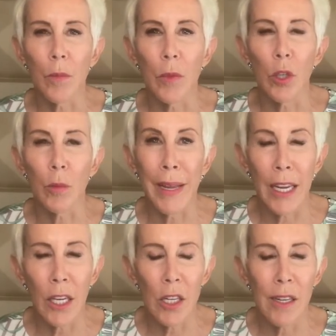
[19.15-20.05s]

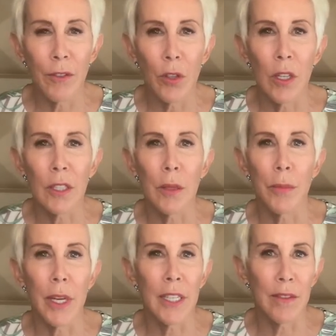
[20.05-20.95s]
making an offer on
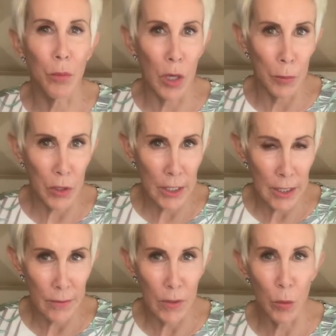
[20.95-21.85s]
competitive
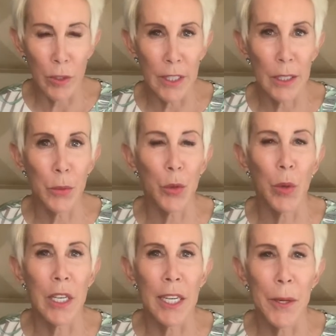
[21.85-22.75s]
properties that we're dealing with
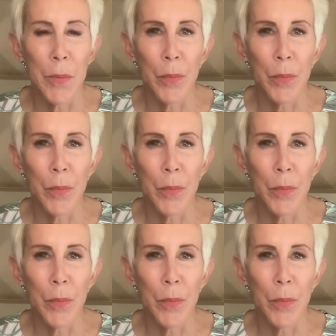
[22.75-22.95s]
right now.